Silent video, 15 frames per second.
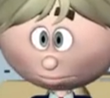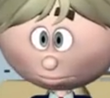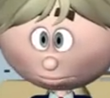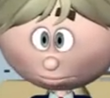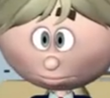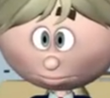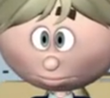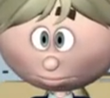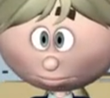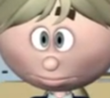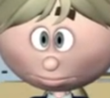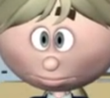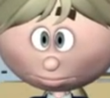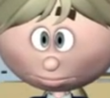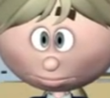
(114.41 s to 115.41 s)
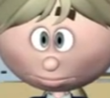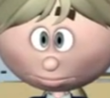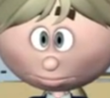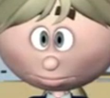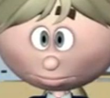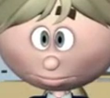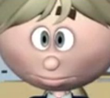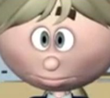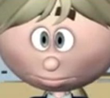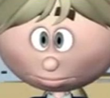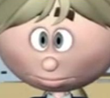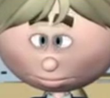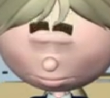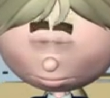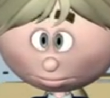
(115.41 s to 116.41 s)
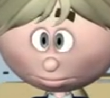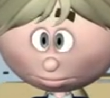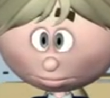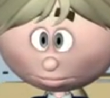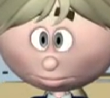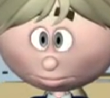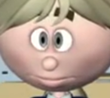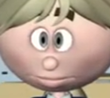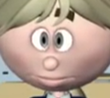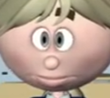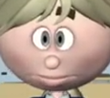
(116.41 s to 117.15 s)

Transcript: Nobody speaks.